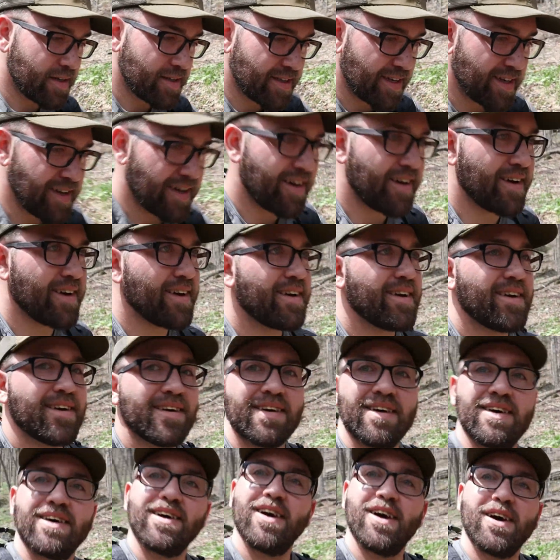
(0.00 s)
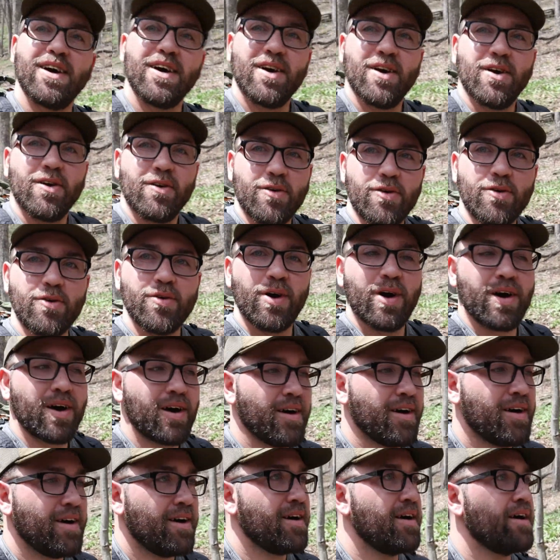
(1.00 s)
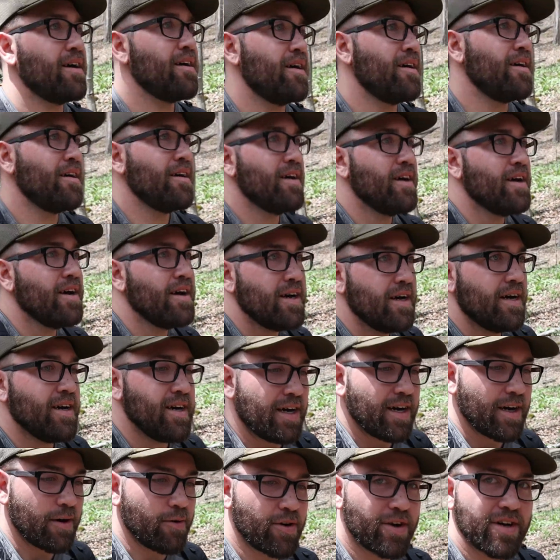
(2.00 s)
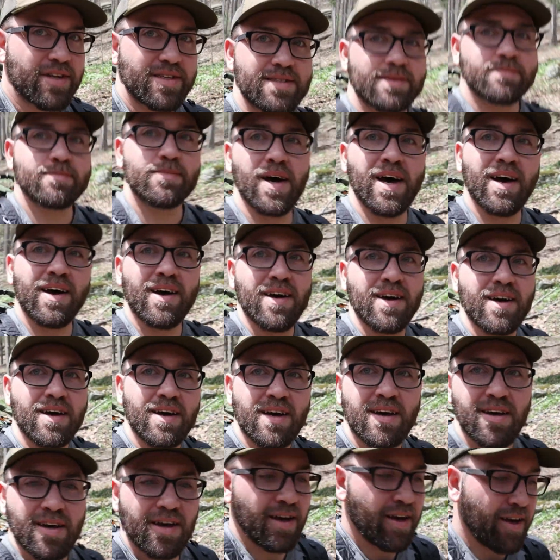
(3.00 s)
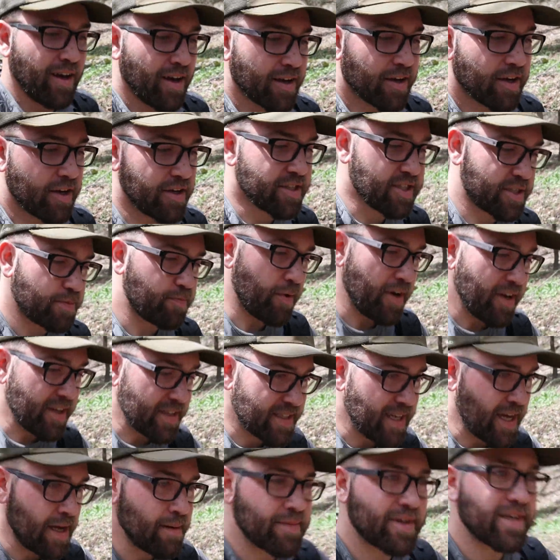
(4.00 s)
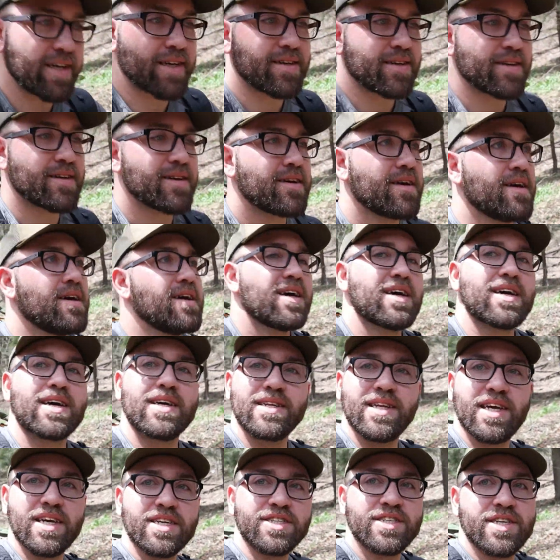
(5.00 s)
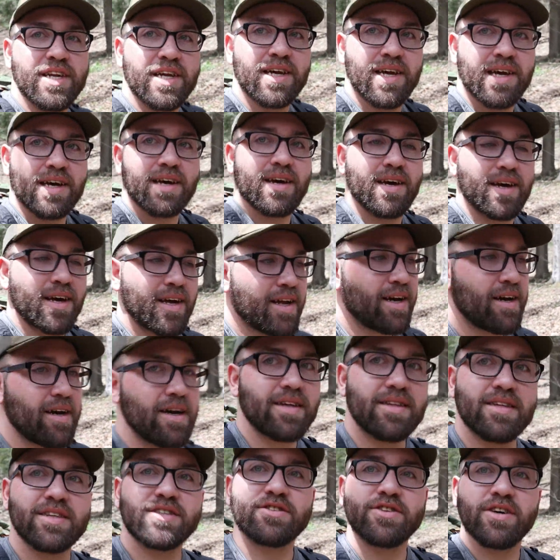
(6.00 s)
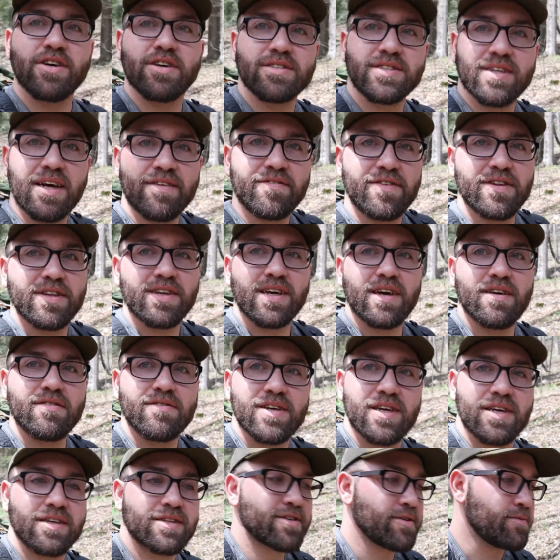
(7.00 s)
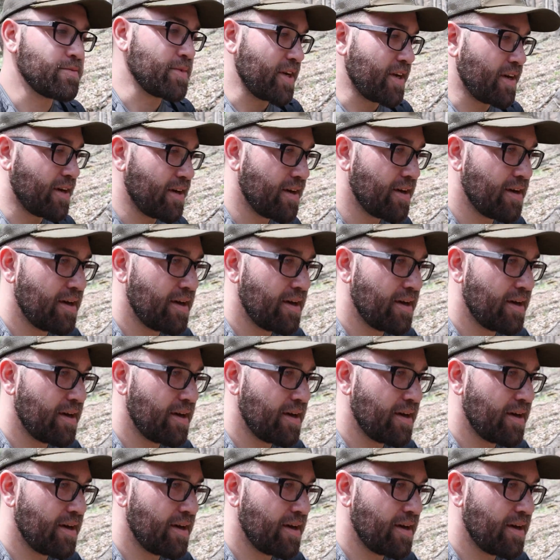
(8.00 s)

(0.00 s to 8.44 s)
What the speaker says: So, whew. I wanted some good springtime conditioning, and this trail is definitely giving it to me.